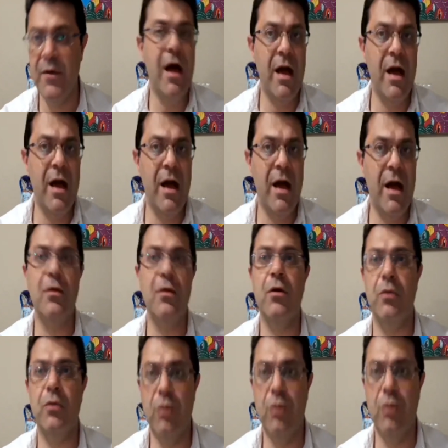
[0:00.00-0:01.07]
and
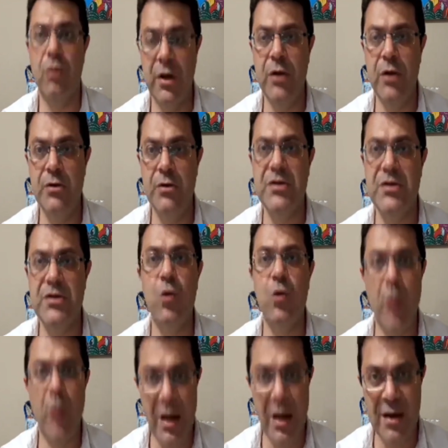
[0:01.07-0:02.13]
to only use it
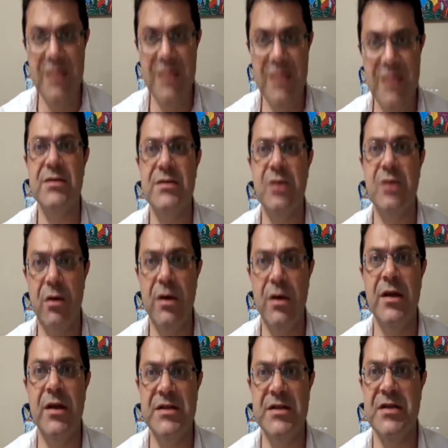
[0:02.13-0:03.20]
when it's only
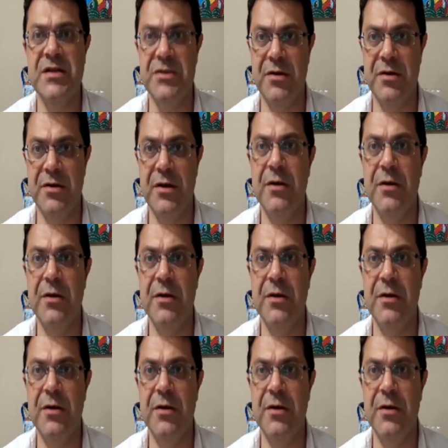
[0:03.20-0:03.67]
necessary.